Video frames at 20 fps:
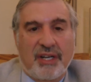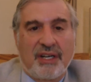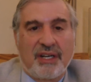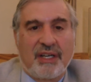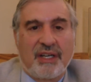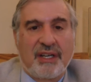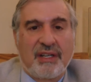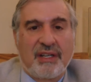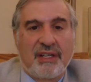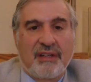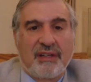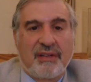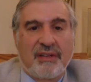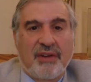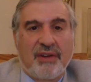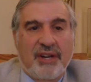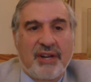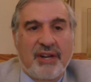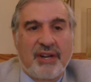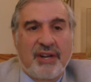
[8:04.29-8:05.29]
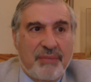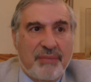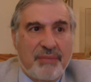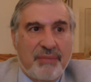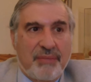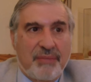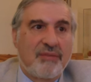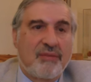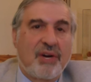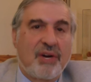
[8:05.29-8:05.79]
started
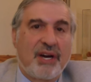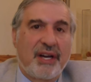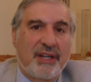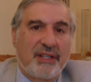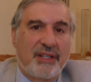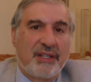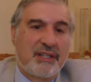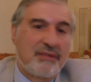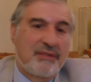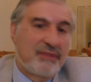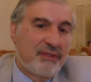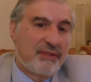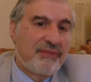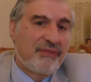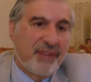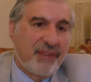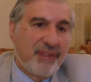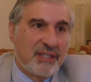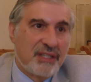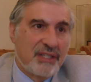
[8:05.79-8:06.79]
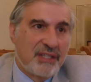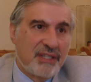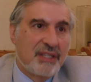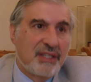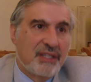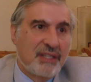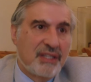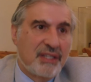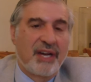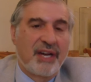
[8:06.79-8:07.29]
on opposite wires of a
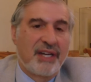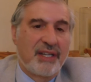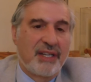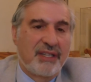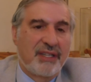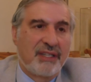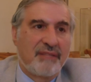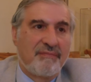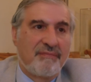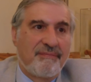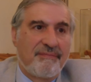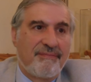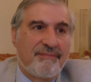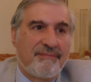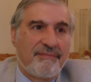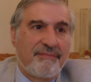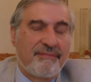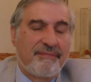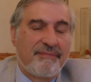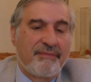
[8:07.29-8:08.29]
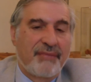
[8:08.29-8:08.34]
fence that divided them.